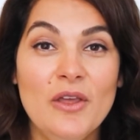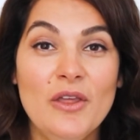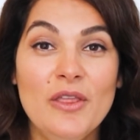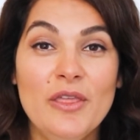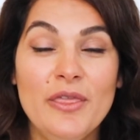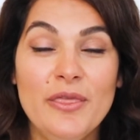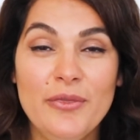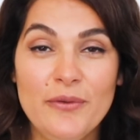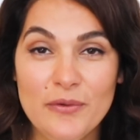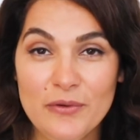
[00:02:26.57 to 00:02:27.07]

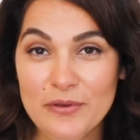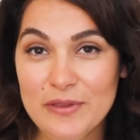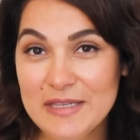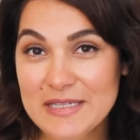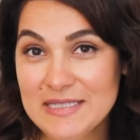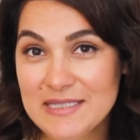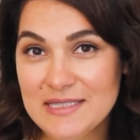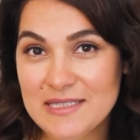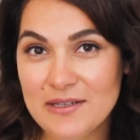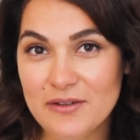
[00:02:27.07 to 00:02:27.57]
Through
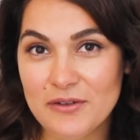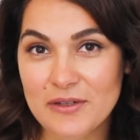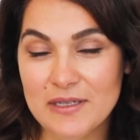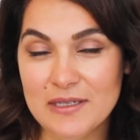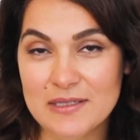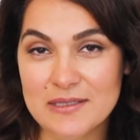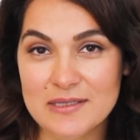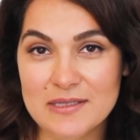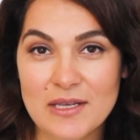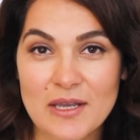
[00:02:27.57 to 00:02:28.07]
this
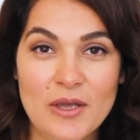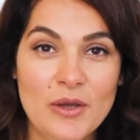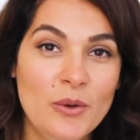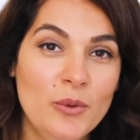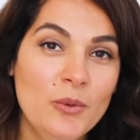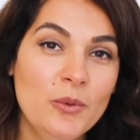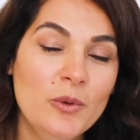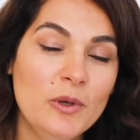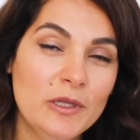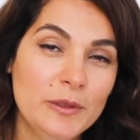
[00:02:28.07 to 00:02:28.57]
series,
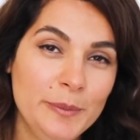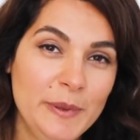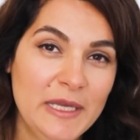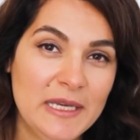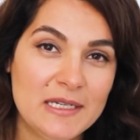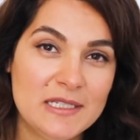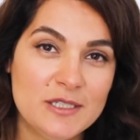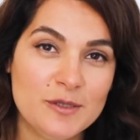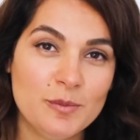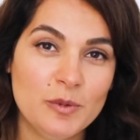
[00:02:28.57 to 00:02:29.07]
we'll be
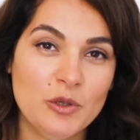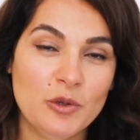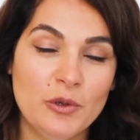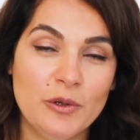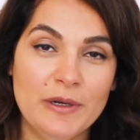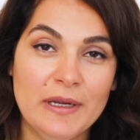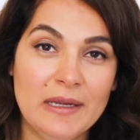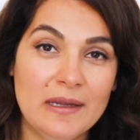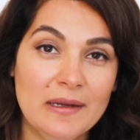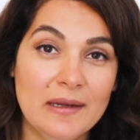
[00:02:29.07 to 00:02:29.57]

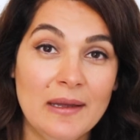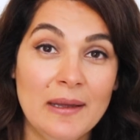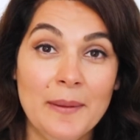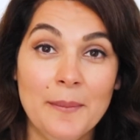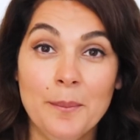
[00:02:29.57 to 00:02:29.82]
exploring